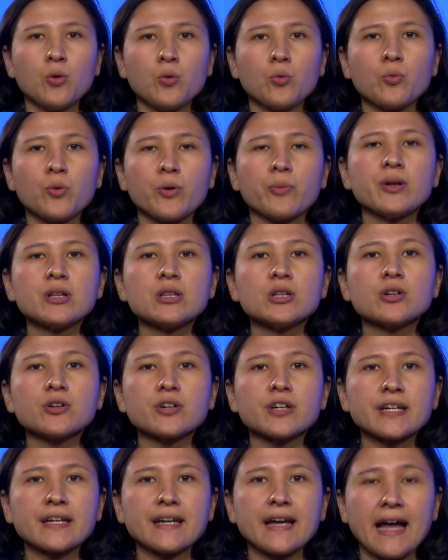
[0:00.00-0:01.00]
We will
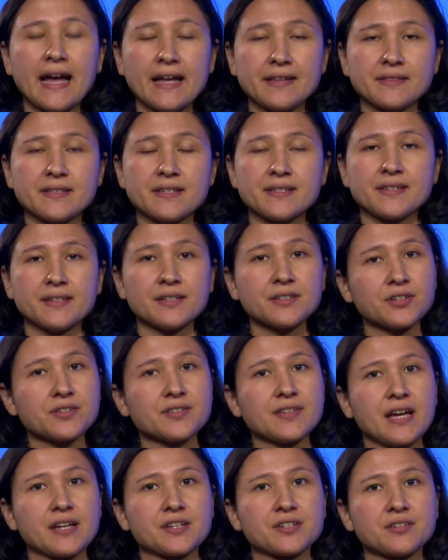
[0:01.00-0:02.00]
look at this
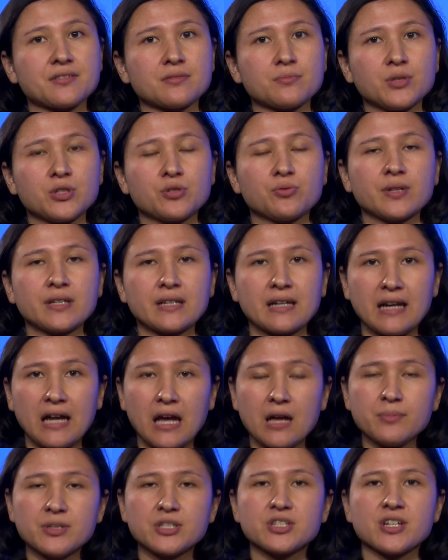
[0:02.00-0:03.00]
intersection between
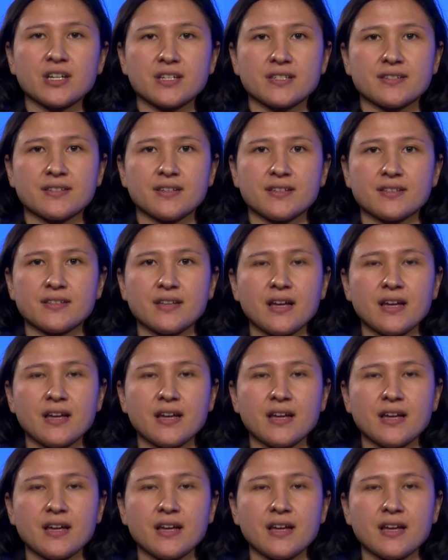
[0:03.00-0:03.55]
climate justice